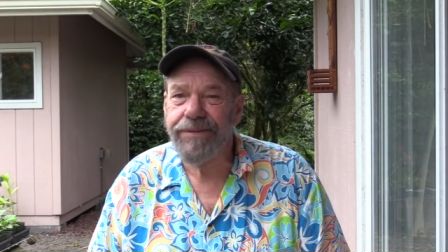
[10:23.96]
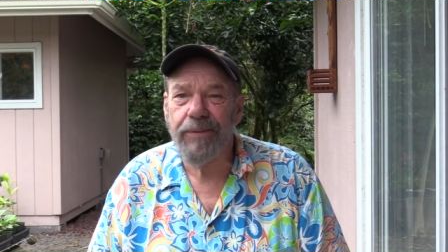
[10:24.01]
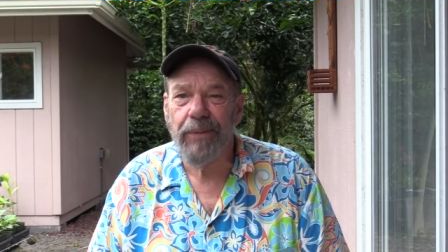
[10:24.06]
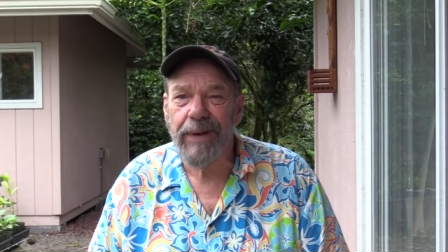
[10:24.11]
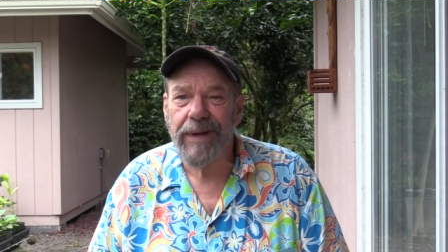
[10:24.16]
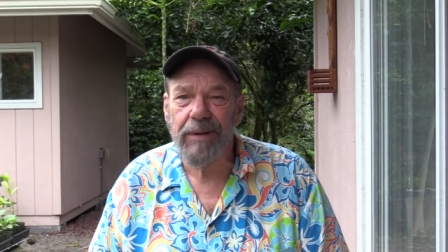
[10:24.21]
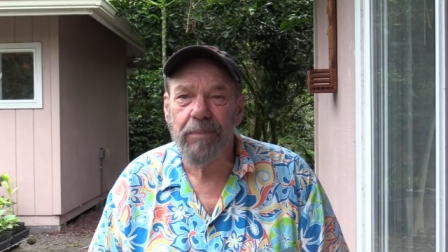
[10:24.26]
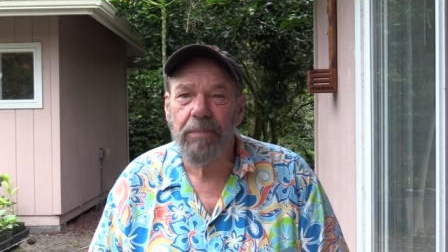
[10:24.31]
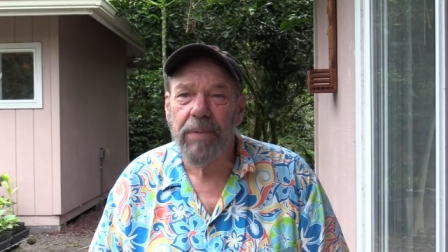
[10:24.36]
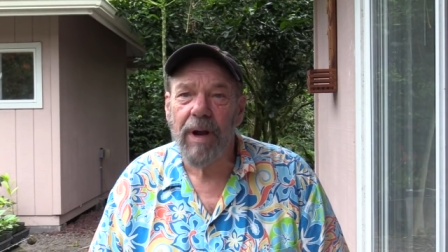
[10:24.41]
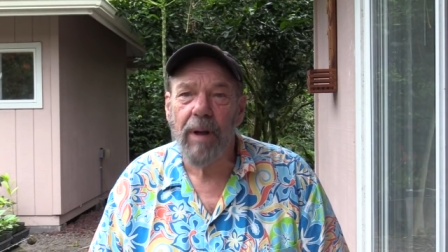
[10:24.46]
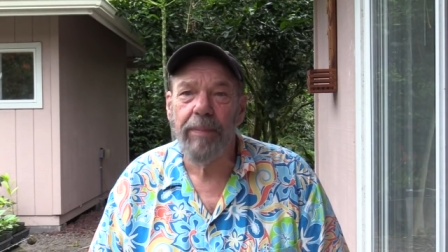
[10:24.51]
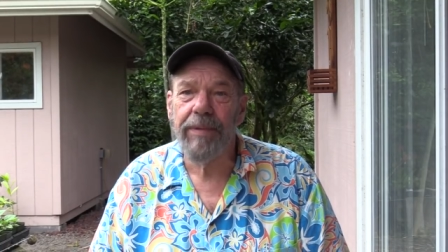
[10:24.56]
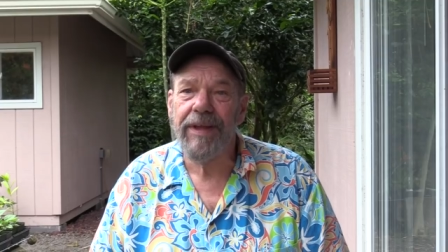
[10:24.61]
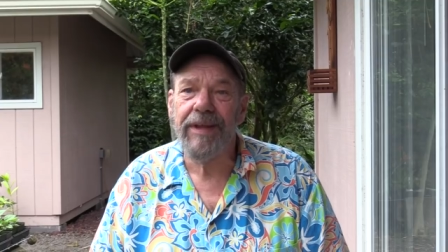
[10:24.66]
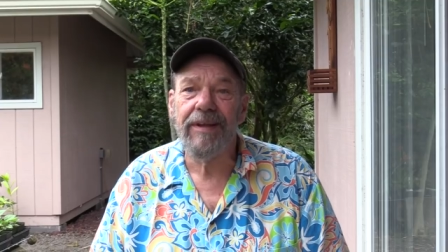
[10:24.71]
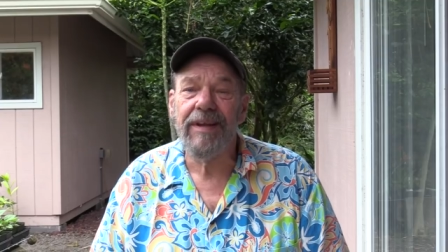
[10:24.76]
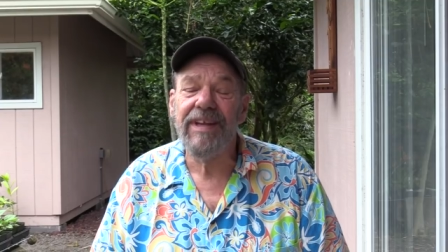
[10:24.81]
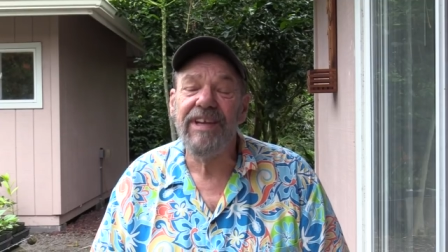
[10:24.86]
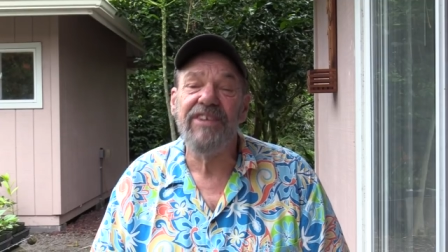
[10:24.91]
waiting
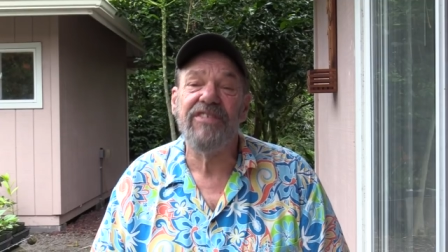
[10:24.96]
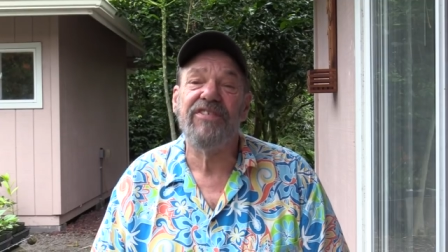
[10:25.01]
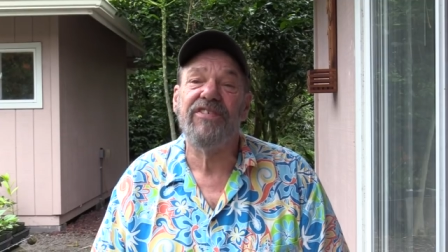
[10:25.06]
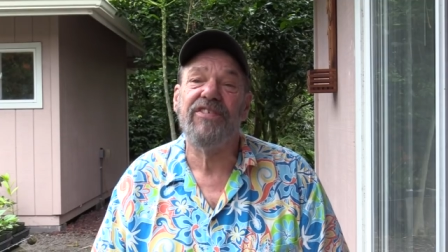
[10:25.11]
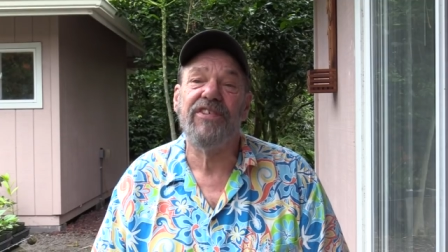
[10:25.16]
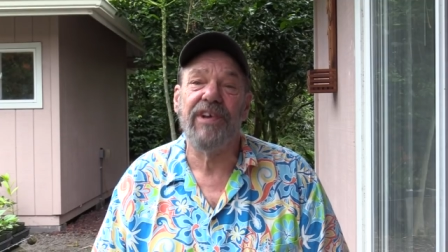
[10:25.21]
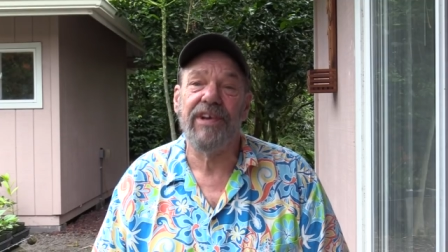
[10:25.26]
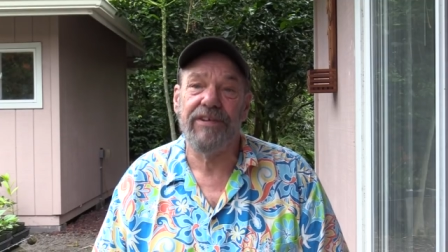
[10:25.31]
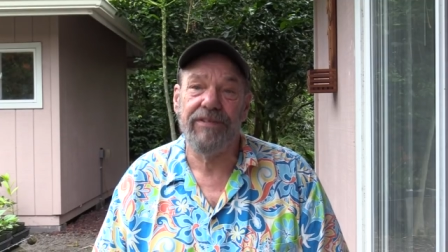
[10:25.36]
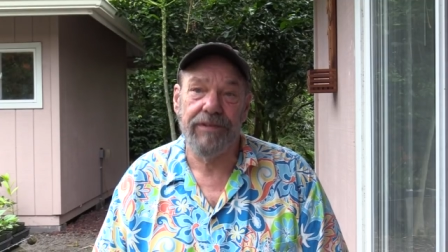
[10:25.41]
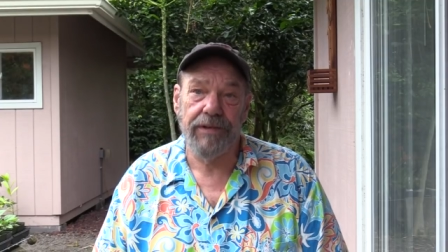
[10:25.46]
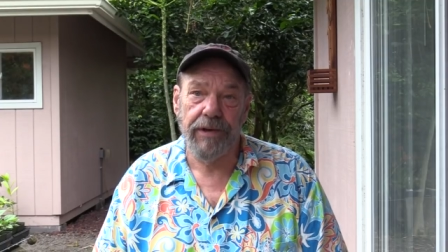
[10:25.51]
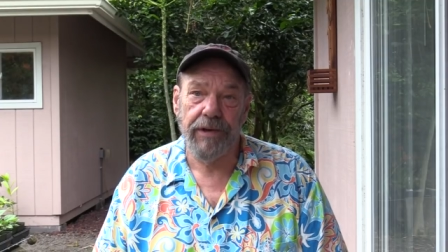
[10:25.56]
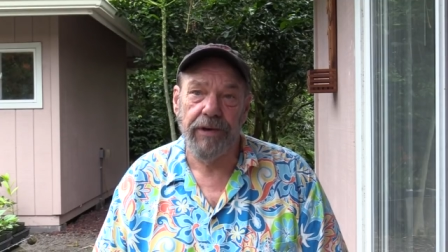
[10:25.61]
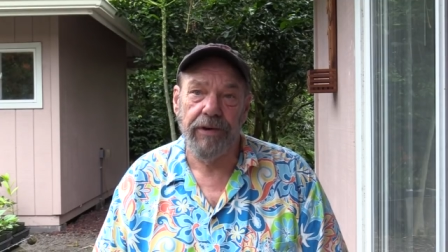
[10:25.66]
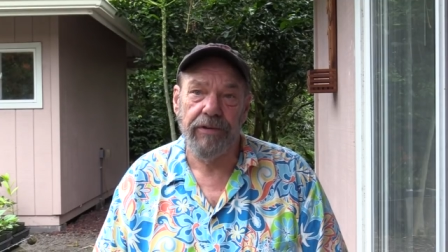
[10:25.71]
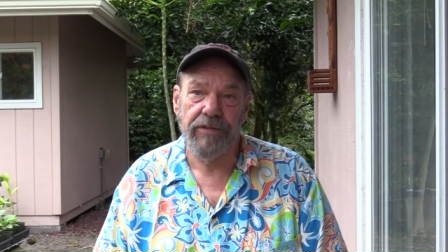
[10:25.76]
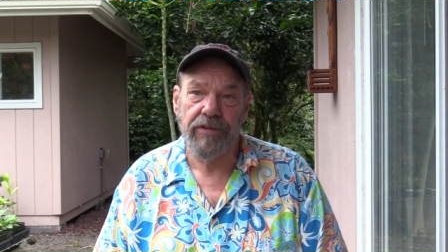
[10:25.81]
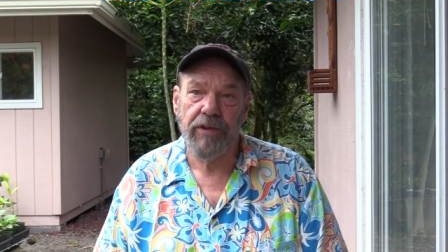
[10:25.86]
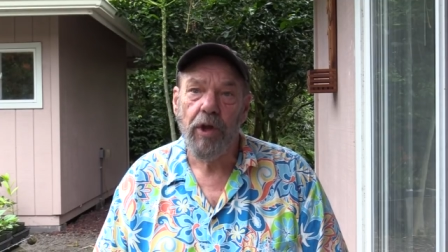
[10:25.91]
probably at least six
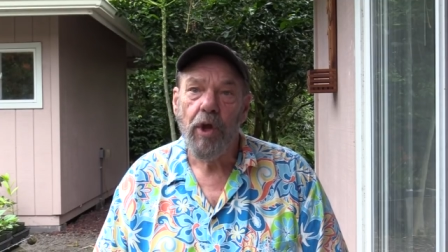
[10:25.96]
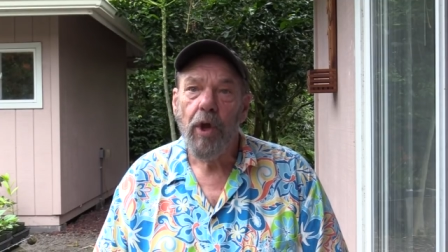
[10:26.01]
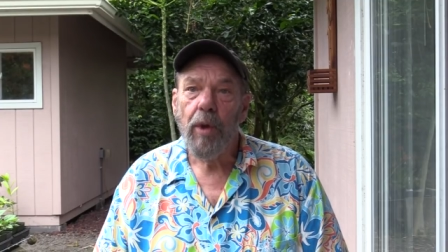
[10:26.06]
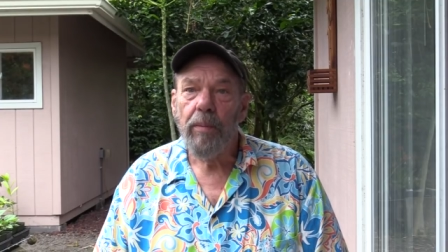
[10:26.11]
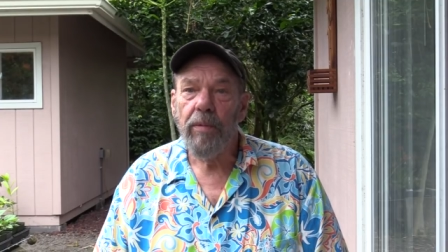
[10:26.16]
years